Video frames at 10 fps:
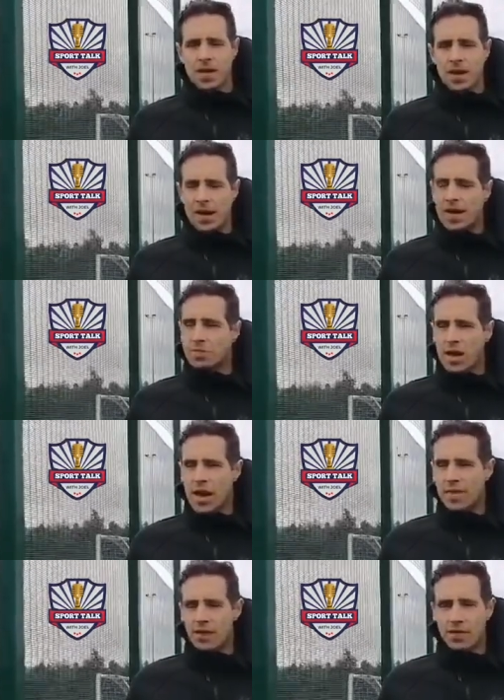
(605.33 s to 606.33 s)
I keep
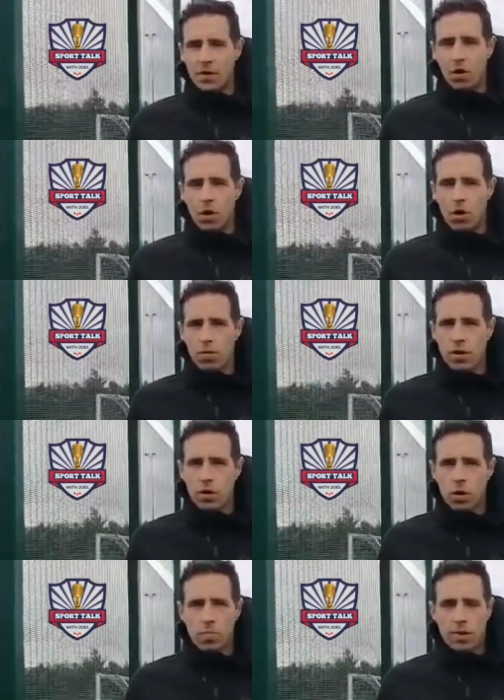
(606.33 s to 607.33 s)
saying they're
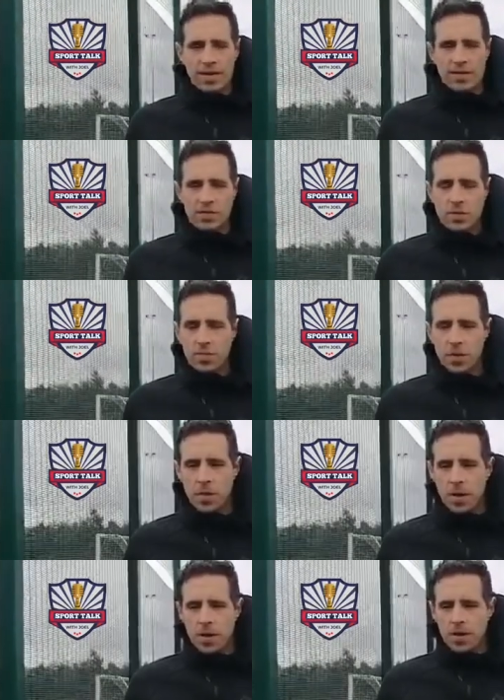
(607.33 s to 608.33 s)
all magnificent, but
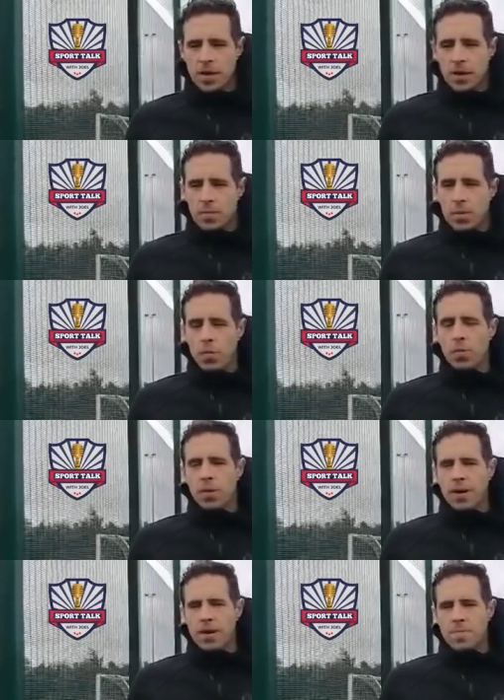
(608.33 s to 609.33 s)

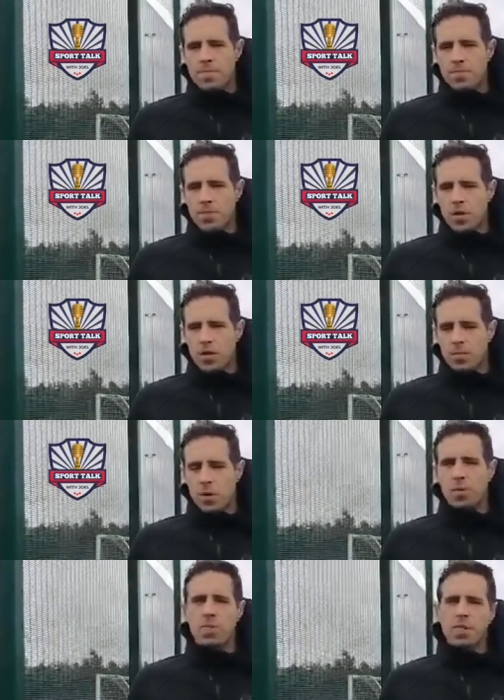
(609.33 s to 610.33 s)
probably
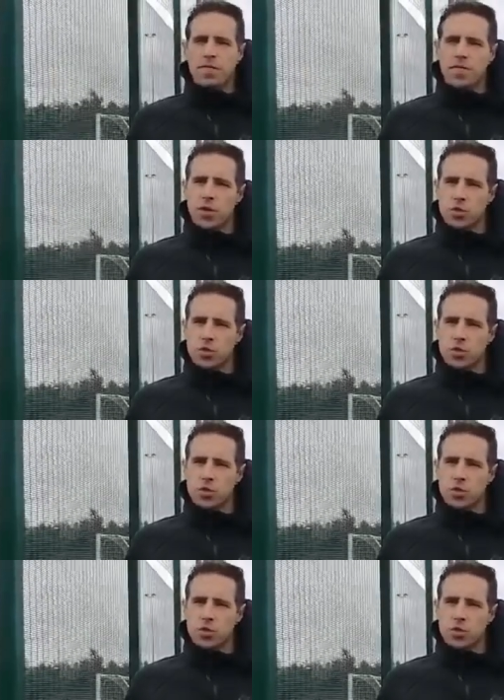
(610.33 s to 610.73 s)
the first